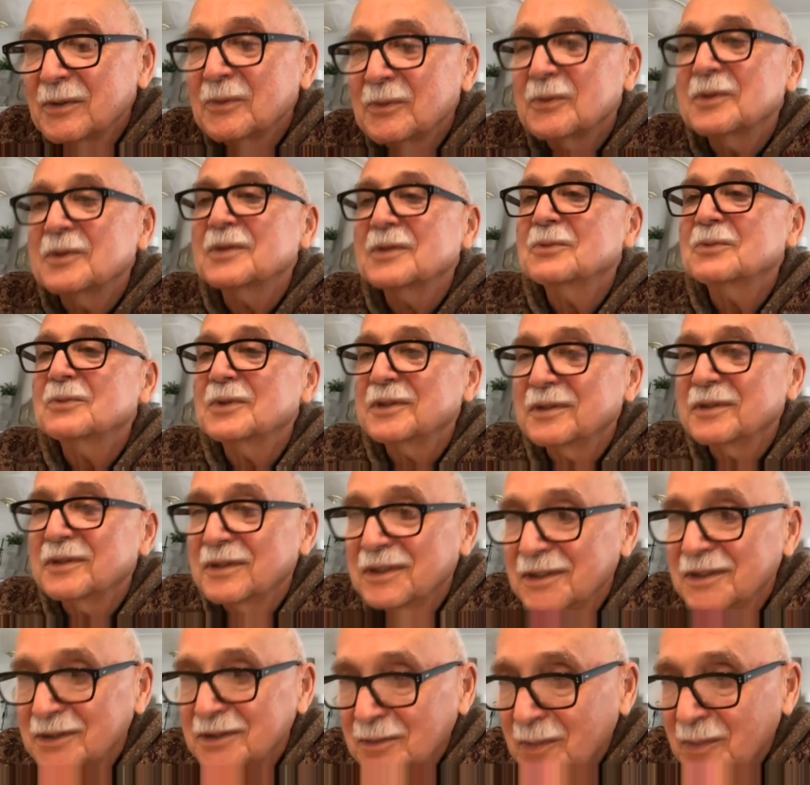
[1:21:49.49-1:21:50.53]
was where
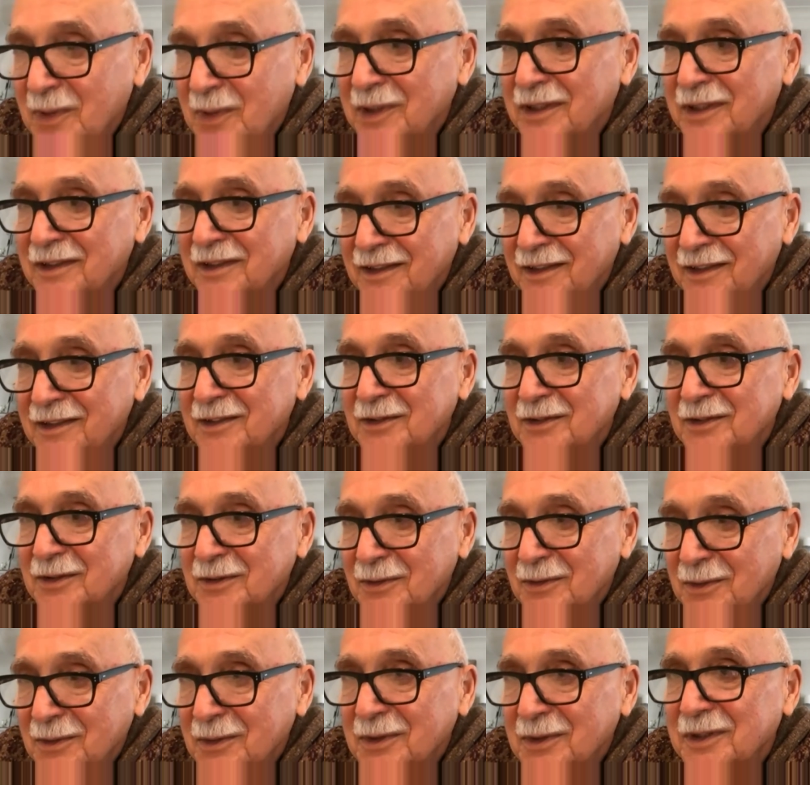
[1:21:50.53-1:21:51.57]
they sprayed Agent
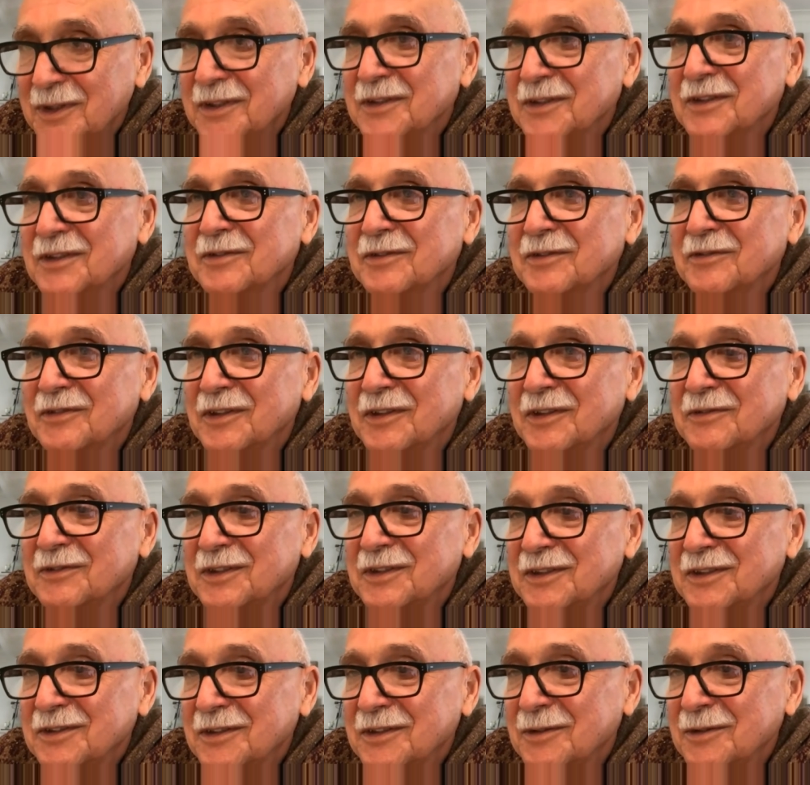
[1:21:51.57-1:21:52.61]
Orange
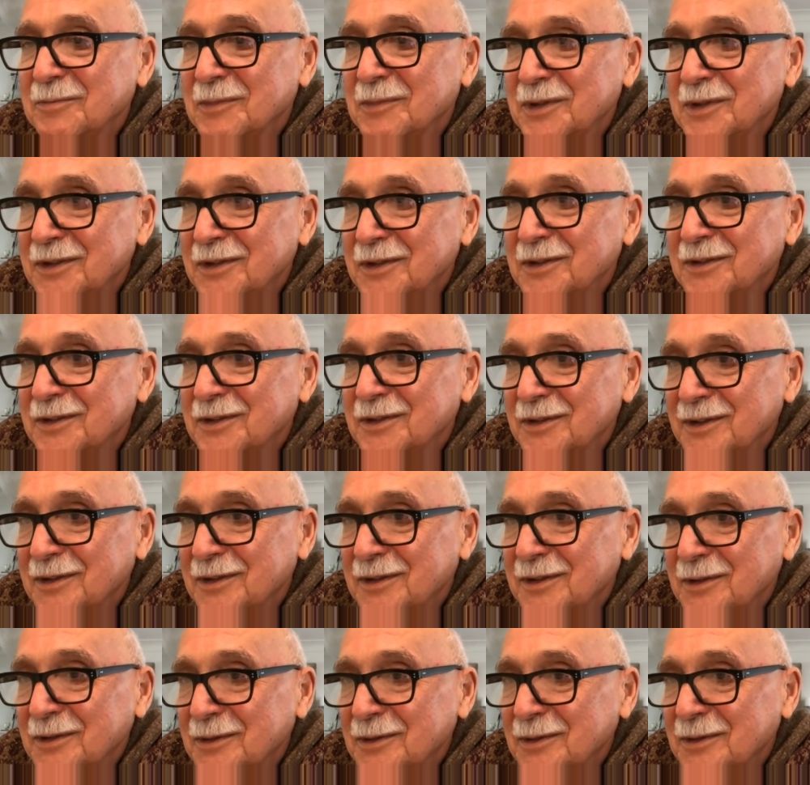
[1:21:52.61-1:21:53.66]
50 some years
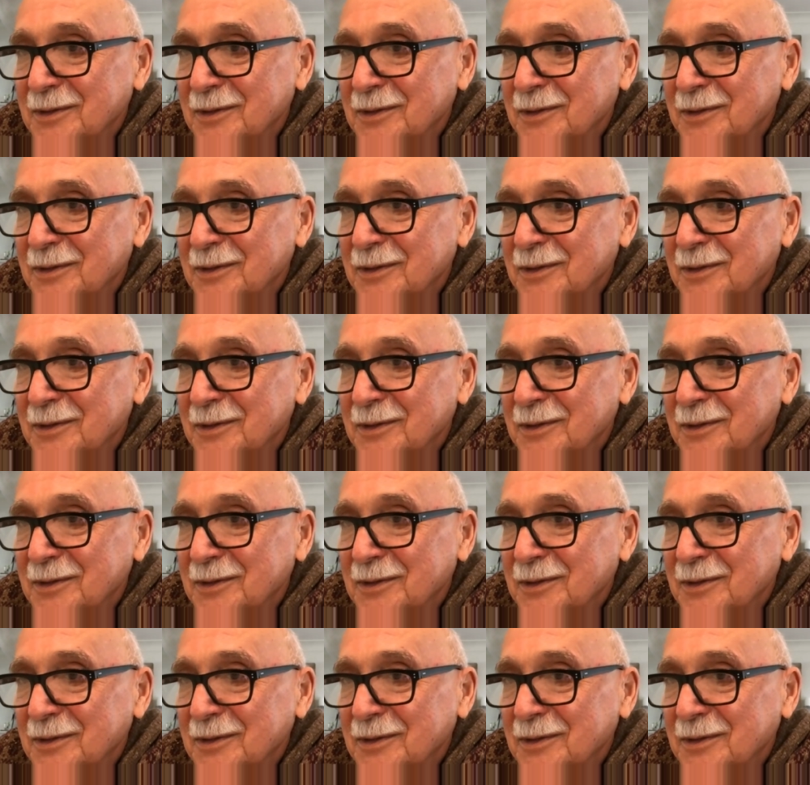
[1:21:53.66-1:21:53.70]
ago,